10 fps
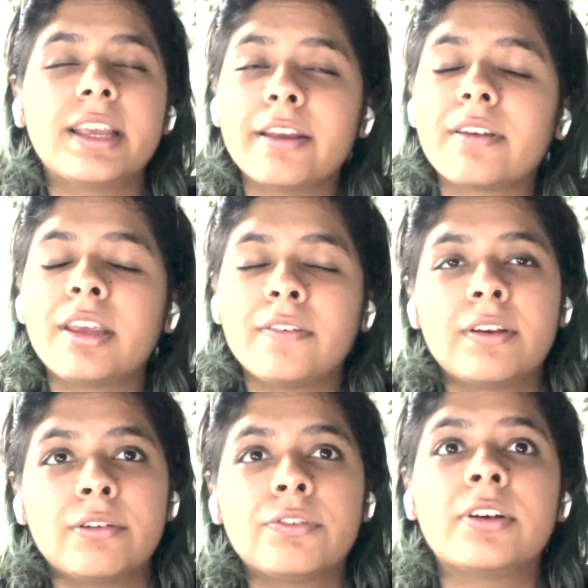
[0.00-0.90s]

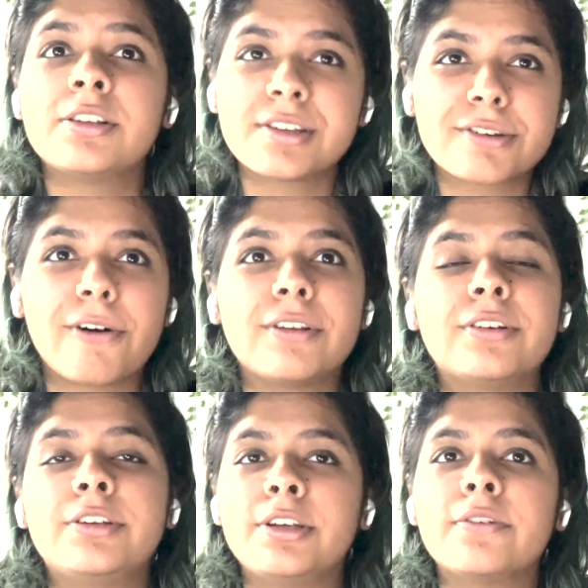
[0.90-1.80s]
Even if you install a
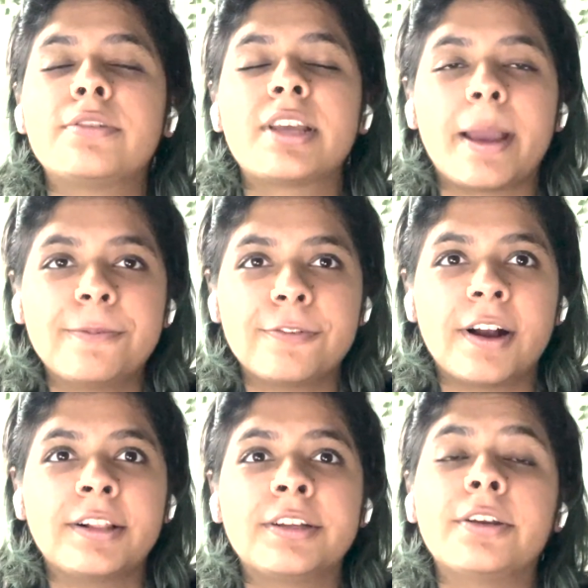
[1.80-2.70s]
new type file in